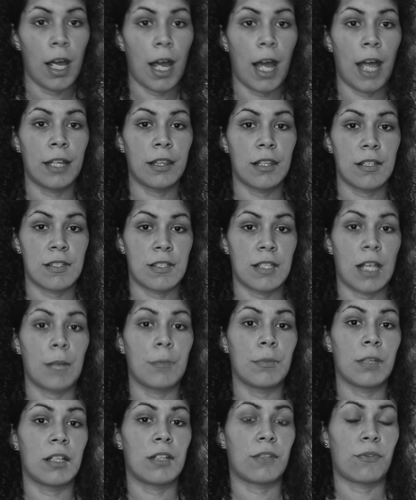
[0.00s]
and the
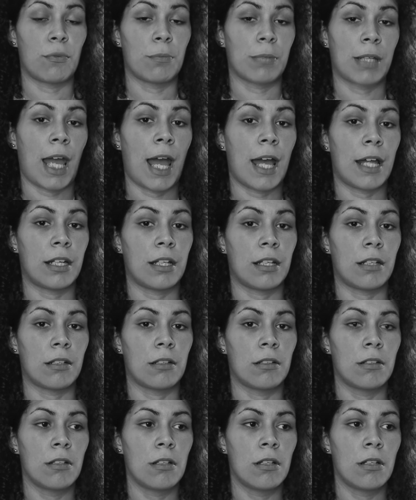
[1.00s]
same lens from Canon